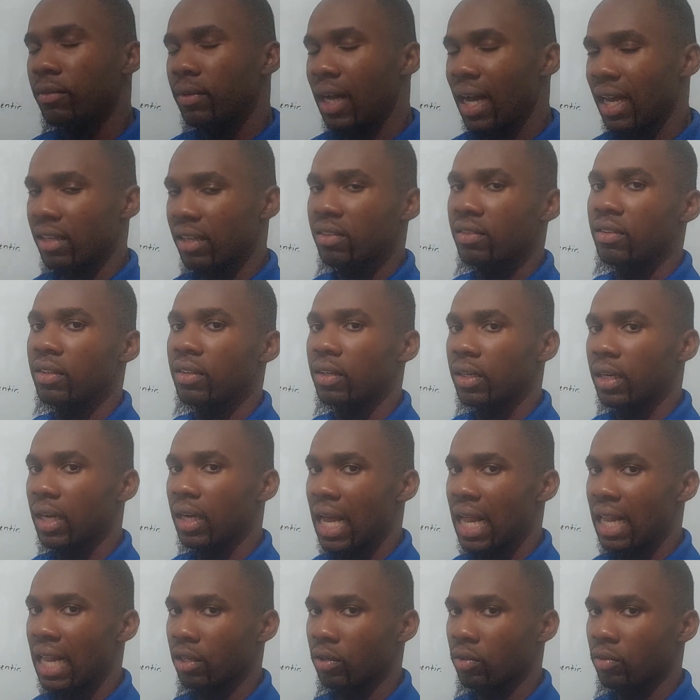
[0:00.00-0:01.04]
hacer
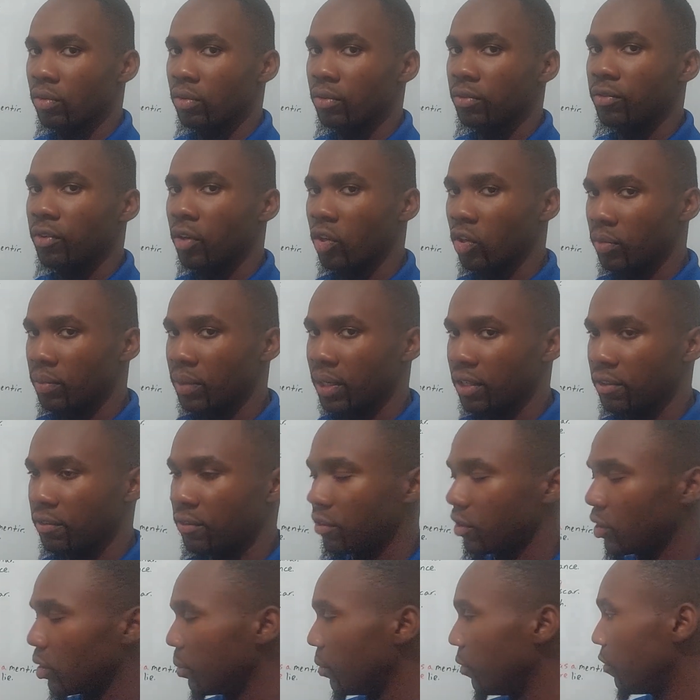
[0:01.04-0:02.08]
algo, followed by a
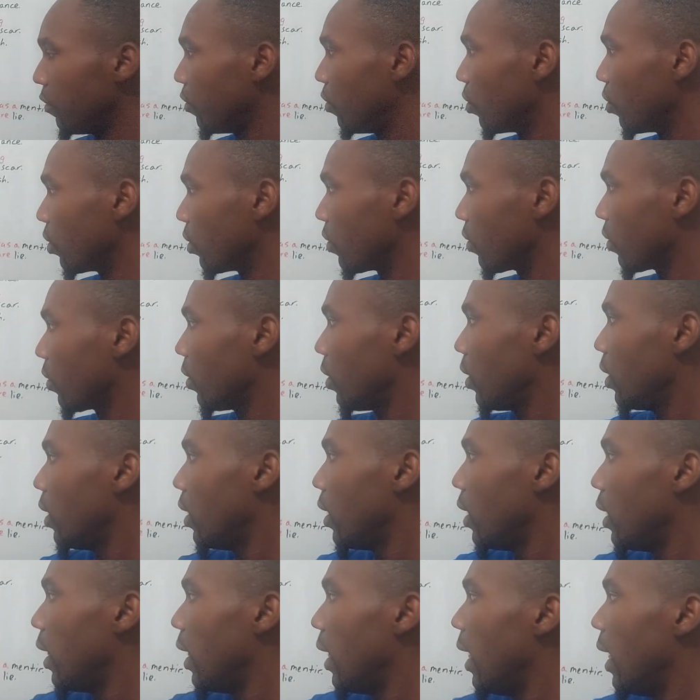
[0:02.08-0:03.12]
verb, of course.
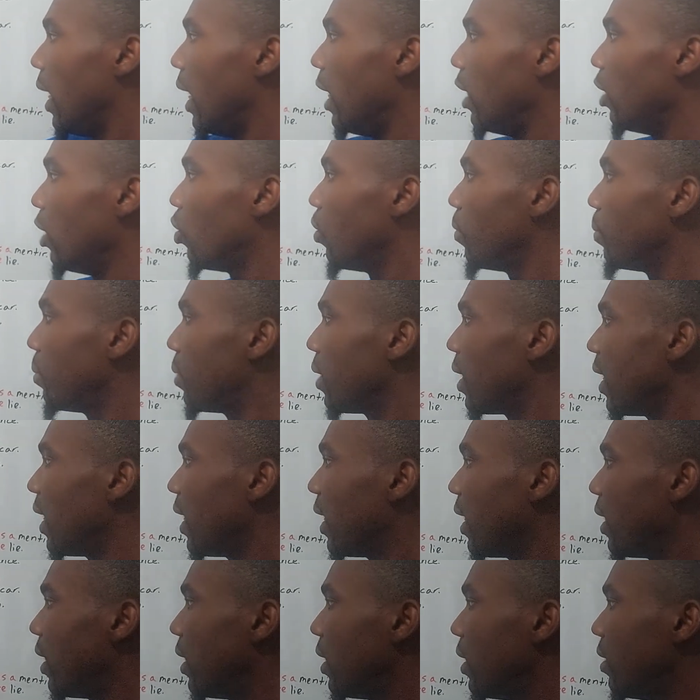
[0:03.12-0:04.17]
El
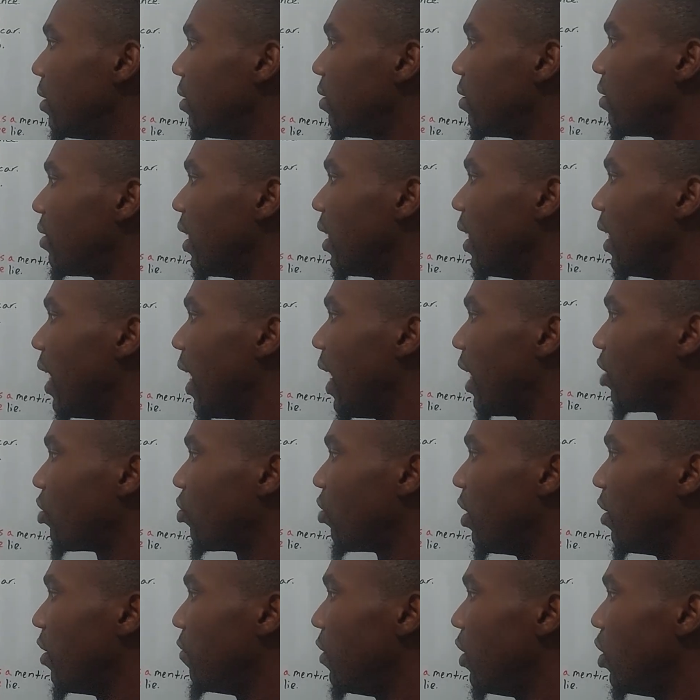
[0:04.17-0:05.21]
hombre se
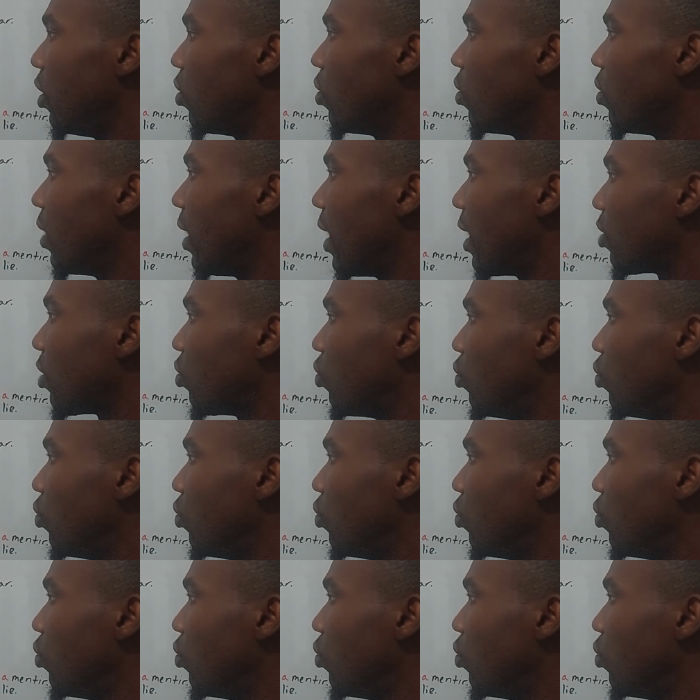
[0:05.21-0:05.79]
atrevió a